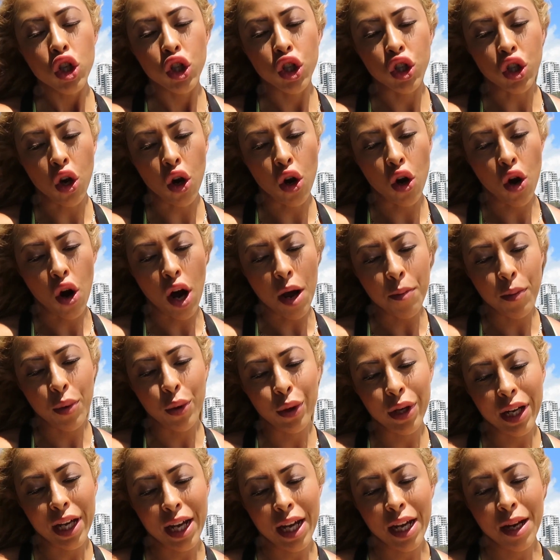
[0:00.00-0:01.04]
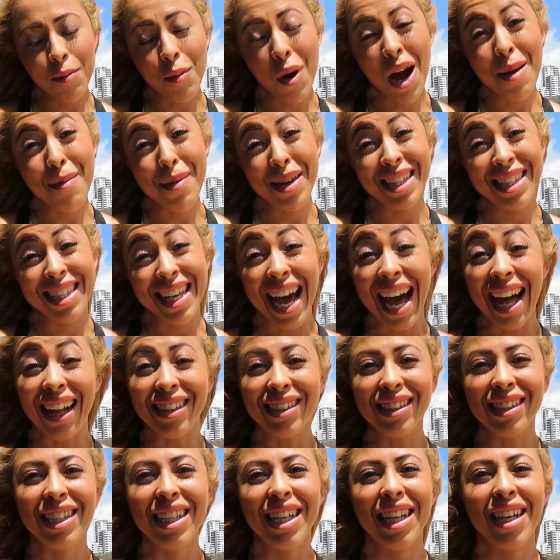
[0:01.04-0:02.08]
So I'm putting my
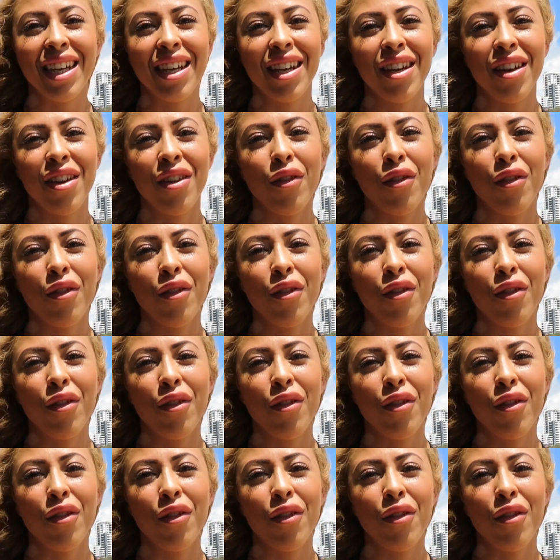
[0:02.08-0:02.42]
mentality